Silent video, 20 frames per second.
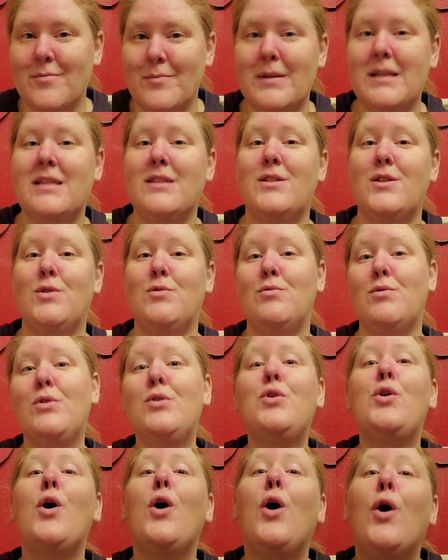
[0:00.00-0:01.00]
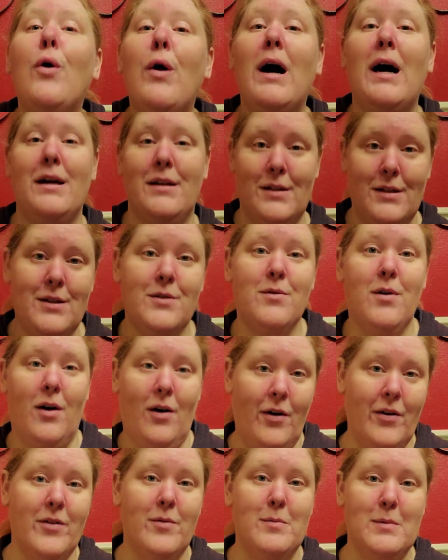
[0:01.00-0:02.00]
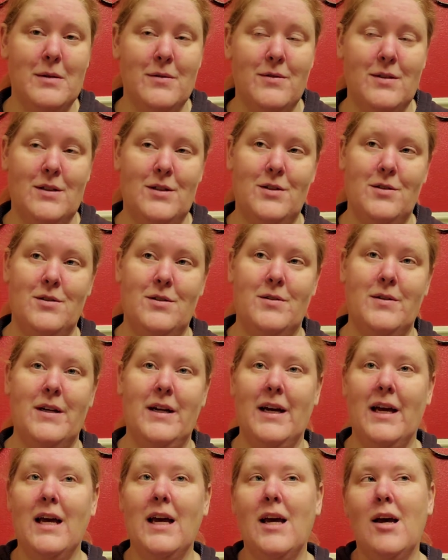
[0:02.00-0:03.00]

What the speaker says: because you know how to do all the moves that you're doing.